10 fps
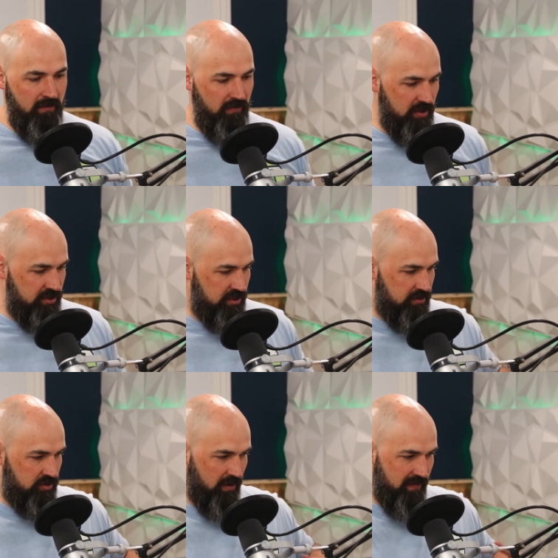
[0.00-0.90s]

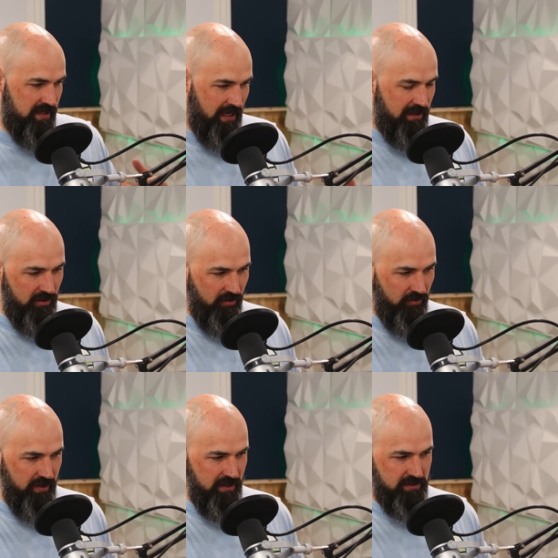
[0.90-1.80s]
there's sort of the technical
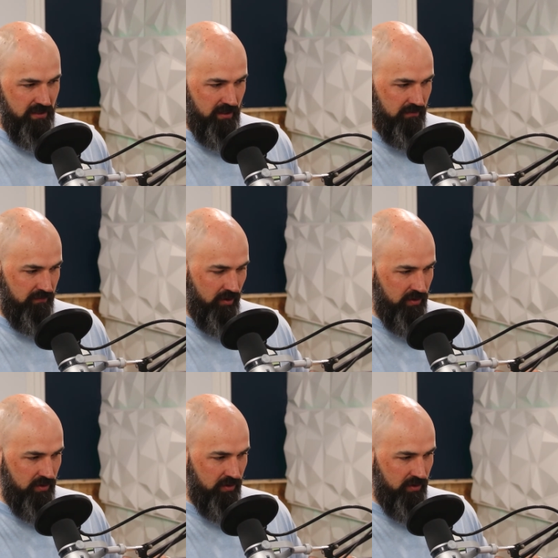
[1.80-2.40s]
things of,